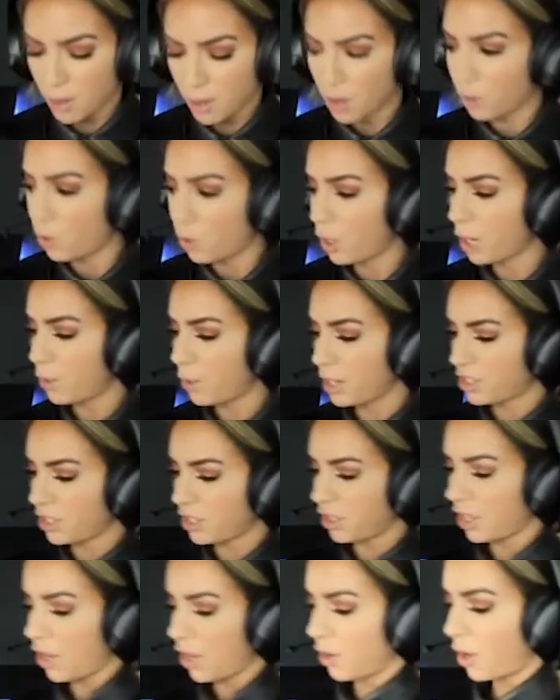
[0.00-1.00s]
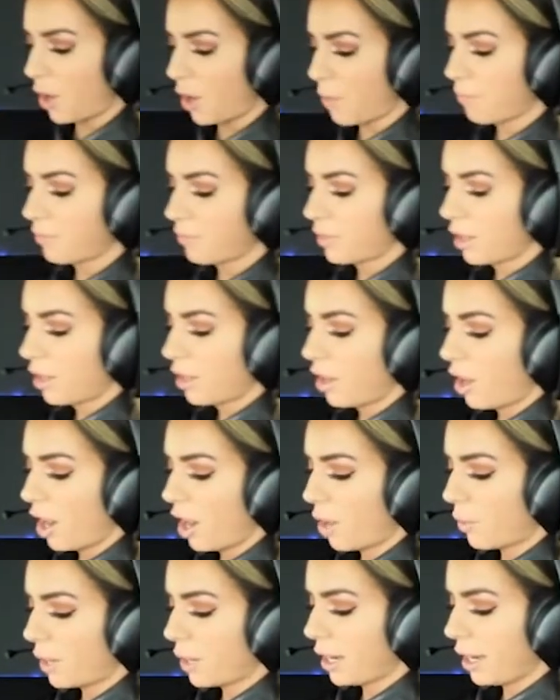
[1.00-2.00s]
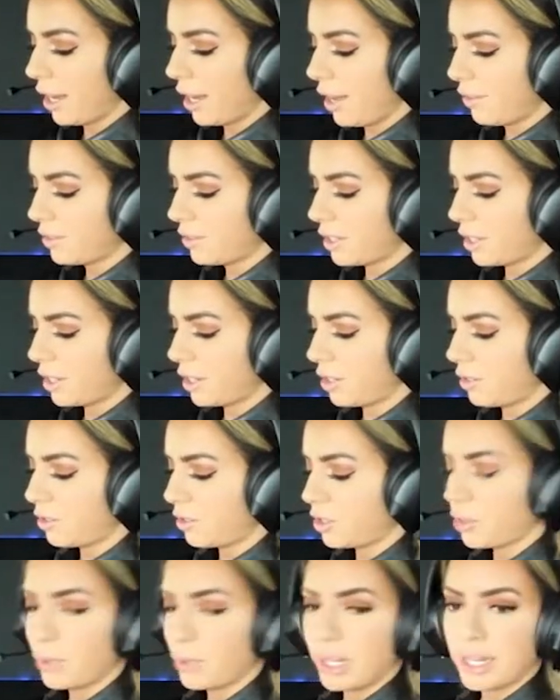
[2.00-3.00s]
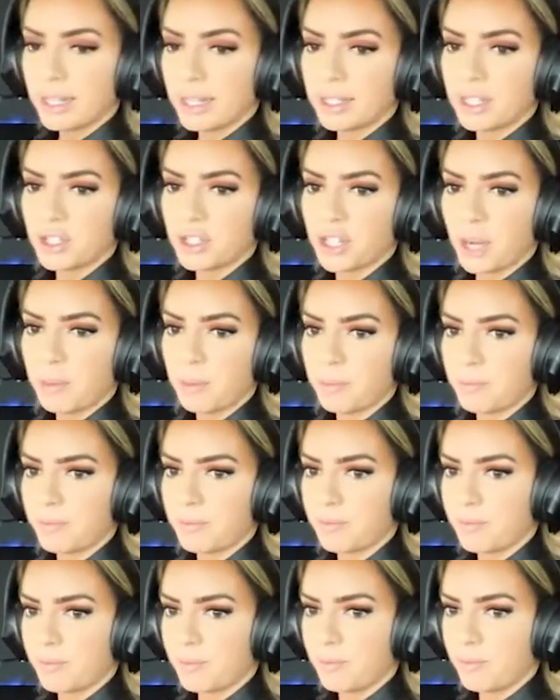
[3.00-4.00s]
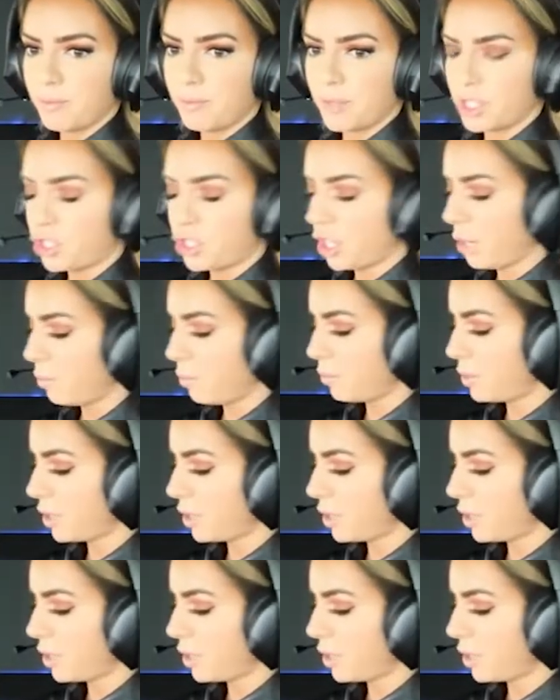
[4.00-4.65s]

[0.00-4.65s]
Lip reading: Quick question though, y'all. Are we gonna have to, do we need to jump the chip?